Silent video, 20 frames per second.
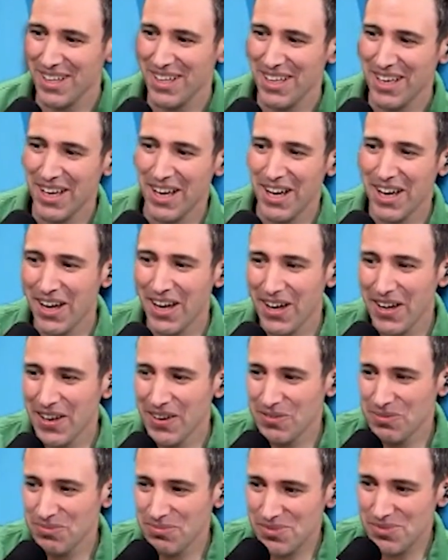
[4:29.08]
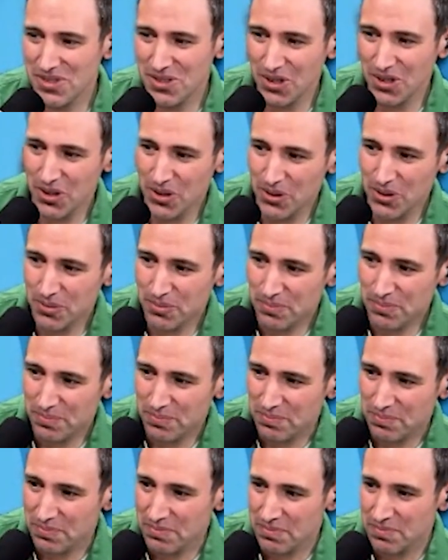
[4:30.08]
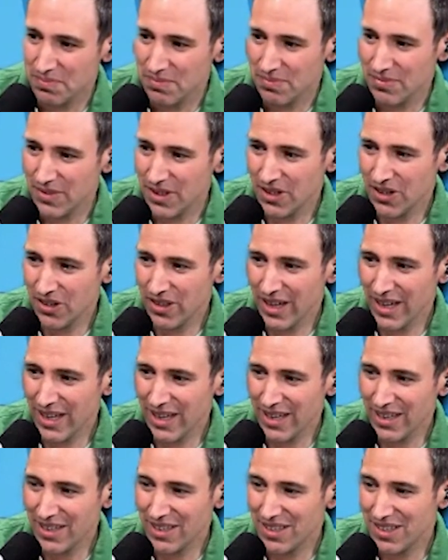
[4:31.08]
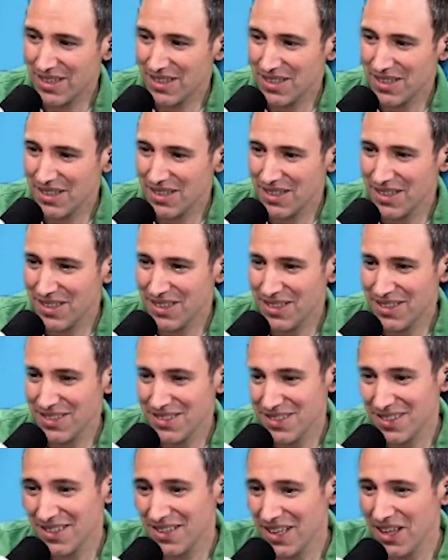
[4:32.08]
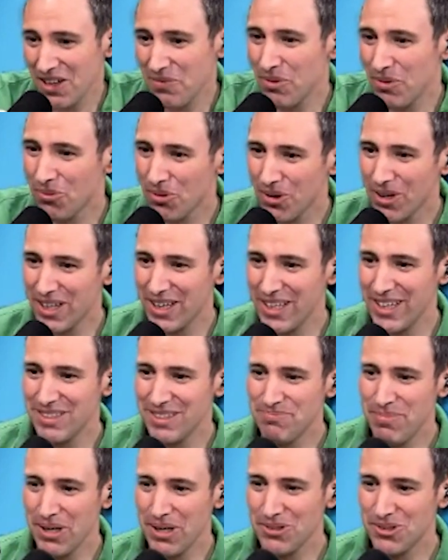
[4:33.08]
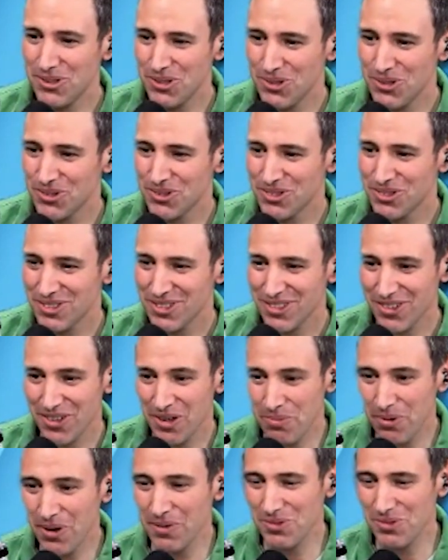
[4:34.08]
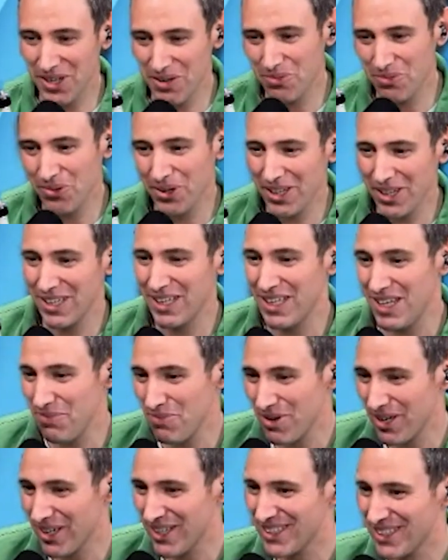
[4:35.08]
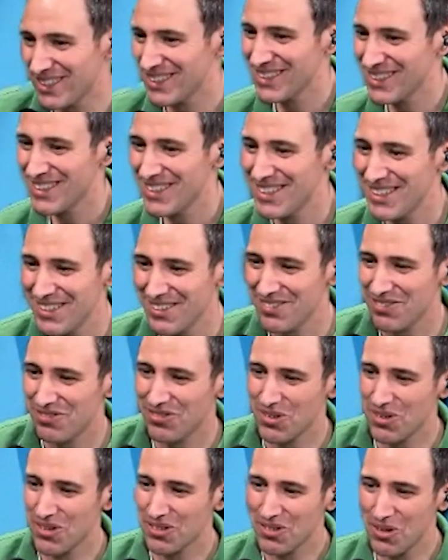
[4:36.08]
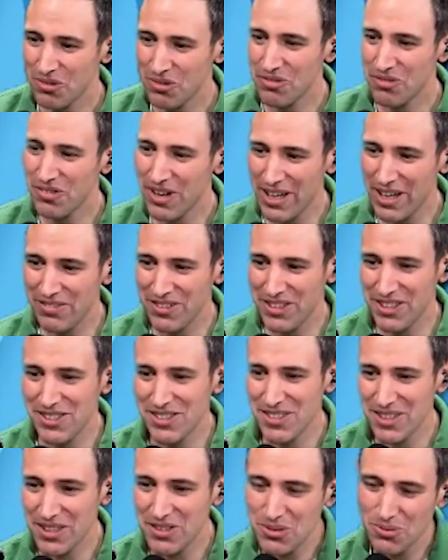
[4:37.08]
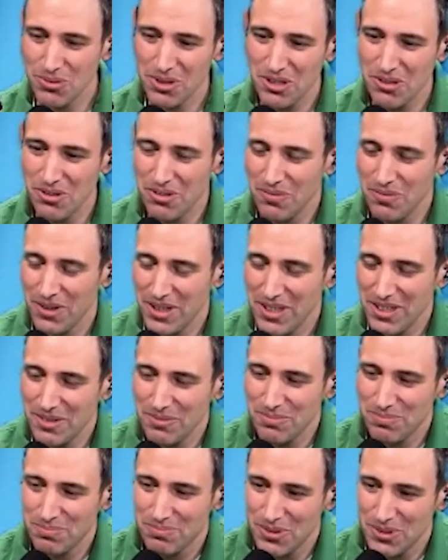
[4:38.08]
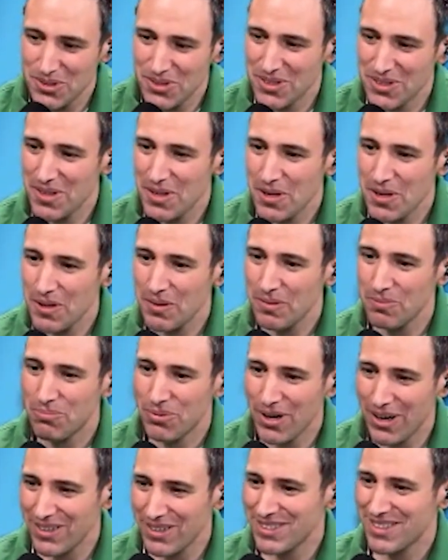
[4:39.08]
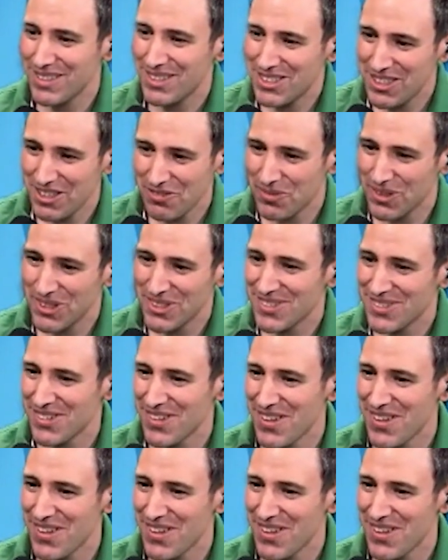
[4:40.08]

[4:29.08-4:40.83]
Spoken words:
So, that now you've been working in Powtoon, or perhaps you've been working in email for over 5 years. So what are your most proudest achievements?